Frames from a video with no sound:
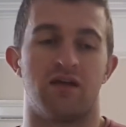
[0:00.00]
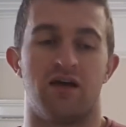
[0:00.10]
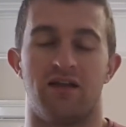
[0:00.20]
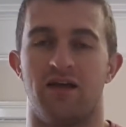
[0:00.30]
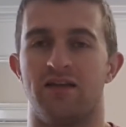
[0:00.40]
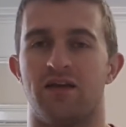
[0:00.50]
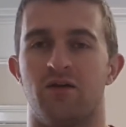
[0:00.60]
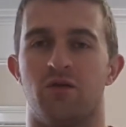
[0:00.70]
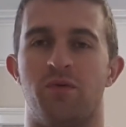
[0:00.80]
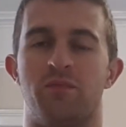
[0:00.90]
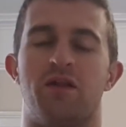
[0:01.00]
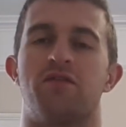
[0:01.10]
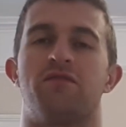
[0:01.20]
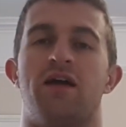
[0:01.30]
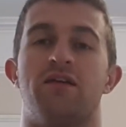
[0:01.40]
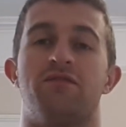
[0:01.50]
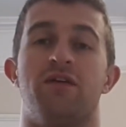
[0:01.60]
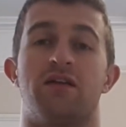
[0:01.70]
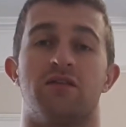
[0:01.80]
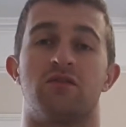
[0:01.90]
And then you get other people that are flying
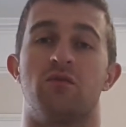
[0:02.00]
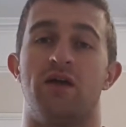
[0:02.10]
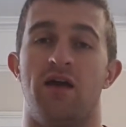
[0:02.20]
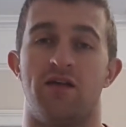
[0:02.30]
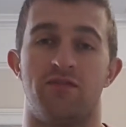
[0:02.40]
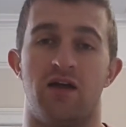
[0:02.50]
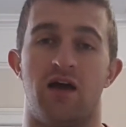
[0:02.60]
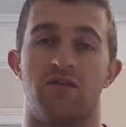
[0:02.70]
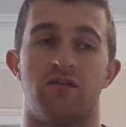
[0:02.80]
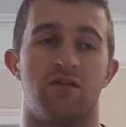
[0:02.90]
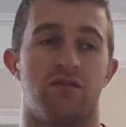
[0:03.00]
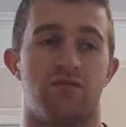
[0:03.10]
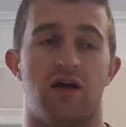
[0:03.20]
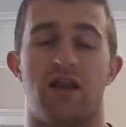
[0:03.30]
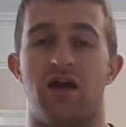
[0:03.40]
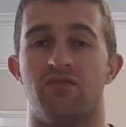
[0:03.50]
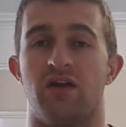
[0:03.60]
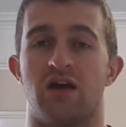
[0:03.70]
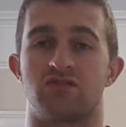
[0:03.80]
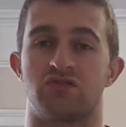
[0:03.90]
fit and they're going hell for leather at
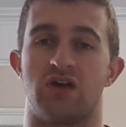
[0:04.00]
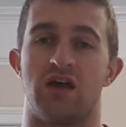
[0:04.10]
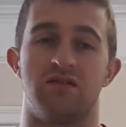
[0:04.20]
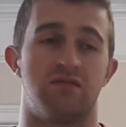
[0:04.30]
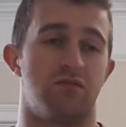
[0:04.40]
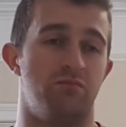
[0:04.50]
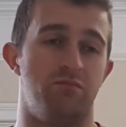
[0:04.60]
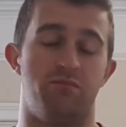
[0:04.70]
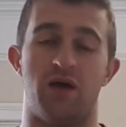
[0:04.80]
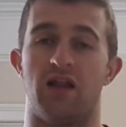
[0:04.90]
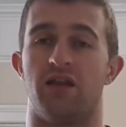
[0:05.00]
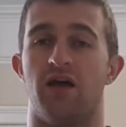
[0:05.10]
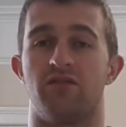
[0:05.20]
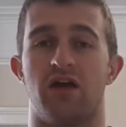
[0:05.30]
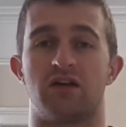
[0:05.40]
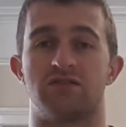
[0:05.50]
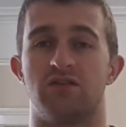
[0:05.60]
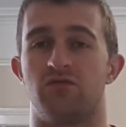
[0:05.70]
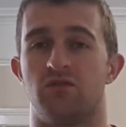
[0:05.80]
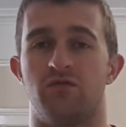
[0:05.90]
every exercise, they're betting every
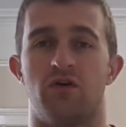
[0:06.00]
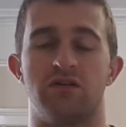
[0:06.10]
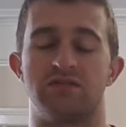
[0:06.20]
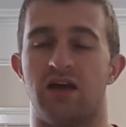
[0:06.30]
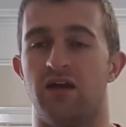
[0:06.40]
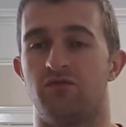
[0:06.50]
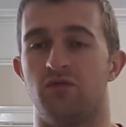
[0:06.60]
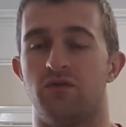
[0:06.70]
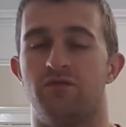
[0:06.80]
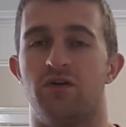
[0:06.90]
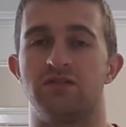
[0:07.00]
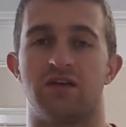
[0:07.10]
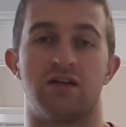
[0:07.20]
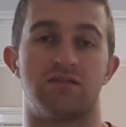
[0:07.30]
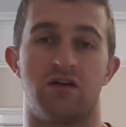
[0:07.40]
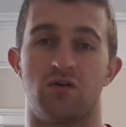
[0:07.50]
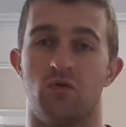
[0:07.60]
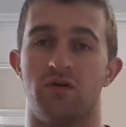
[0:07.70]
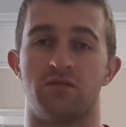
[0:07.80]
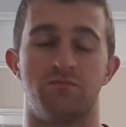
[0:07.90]
exercise for the 40 seconds, if we're doing 40 seconds they're
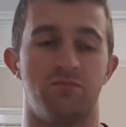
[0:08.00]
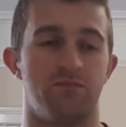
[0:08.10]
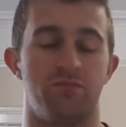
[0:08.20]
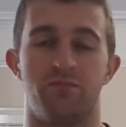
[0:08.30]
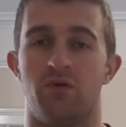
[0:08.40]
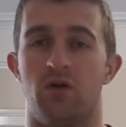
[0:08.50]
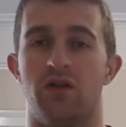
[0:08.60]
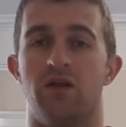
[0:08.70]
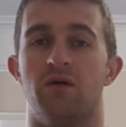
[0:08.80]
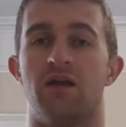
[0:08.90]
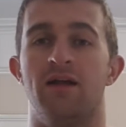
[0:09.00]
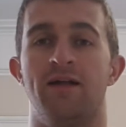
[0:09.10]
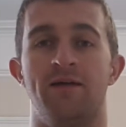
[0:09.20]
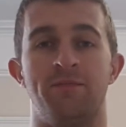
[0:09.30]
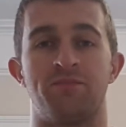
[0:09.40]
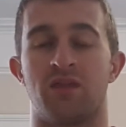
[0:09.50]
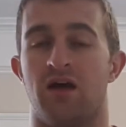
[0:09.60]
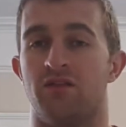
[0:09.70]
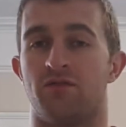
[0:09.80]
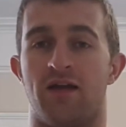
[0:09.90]
going and bowling into it,
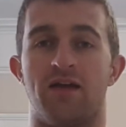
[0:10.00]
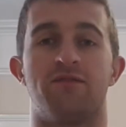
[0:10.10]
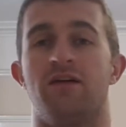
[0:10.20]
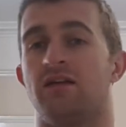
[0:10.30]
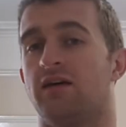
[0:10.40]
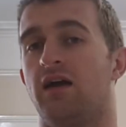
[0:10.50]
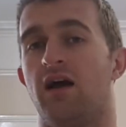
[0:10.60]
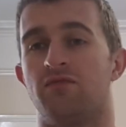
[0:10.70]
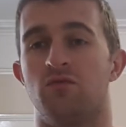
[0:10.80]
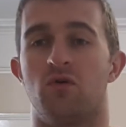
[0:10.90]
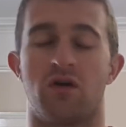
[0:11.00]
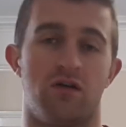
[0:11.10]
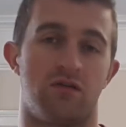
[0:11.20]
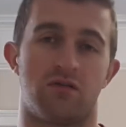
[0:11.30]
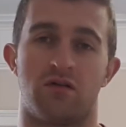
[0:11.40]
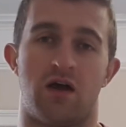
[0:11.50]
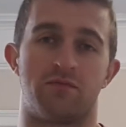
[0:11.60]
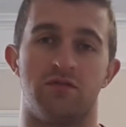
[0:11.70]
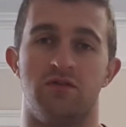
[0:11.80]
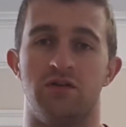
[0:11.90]
and they're flying fit, and after the workout they're
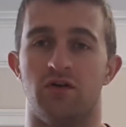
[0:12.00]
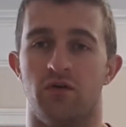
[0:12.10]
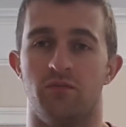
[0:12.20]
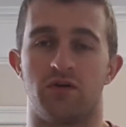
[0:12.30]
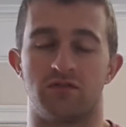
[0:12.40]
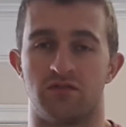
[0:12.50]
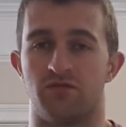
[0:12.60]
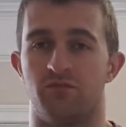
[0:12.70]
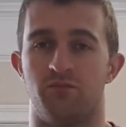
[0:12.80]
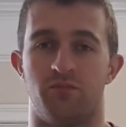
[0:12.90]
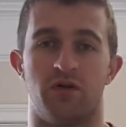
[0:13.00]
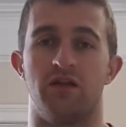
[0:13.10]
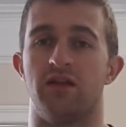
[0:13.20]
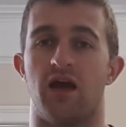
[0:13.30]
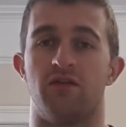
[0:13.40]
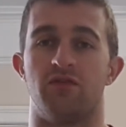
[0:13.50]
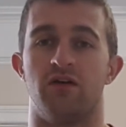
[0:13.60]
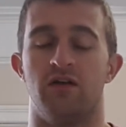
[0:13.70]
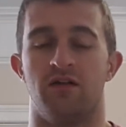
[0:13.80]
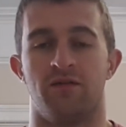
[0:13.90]
absolutely done because they've put in the effort.